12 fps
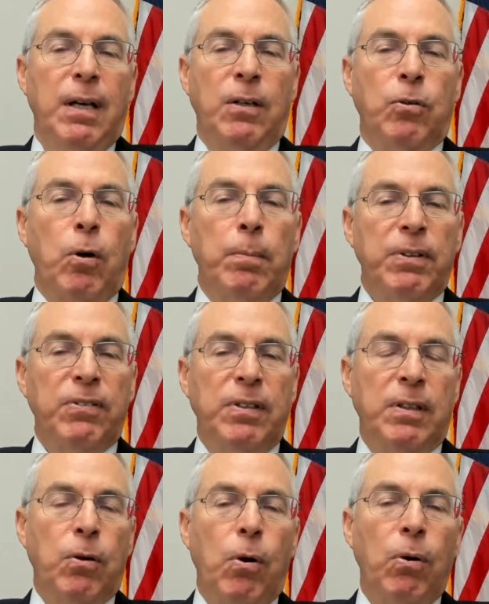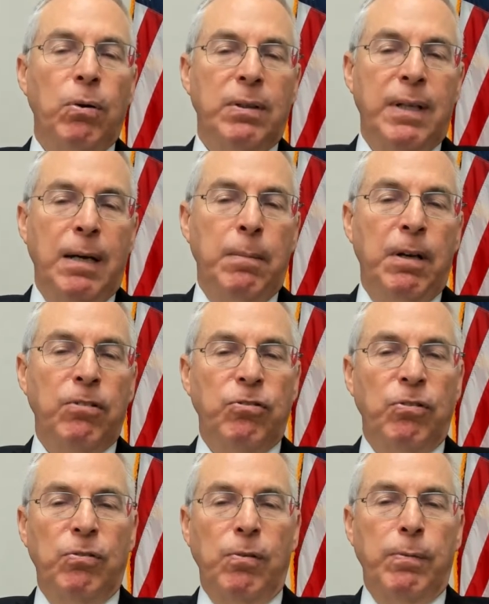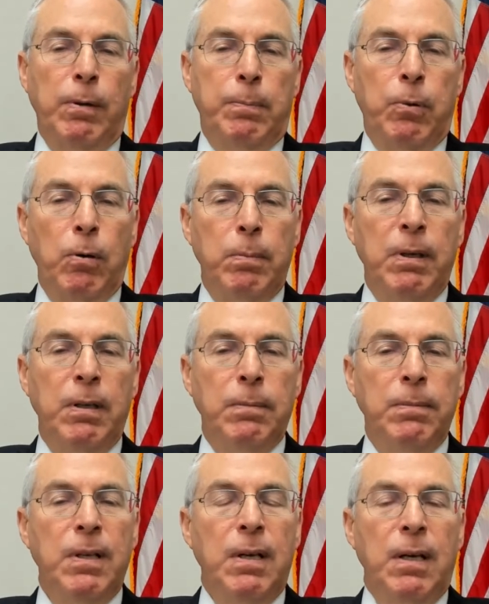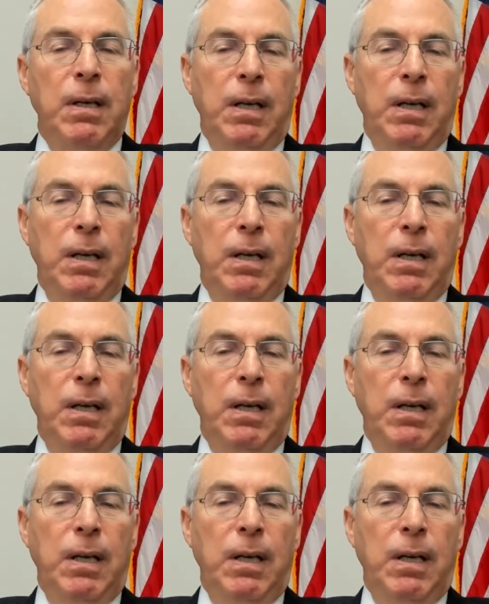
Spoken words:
encompassing all dimensions of the problem: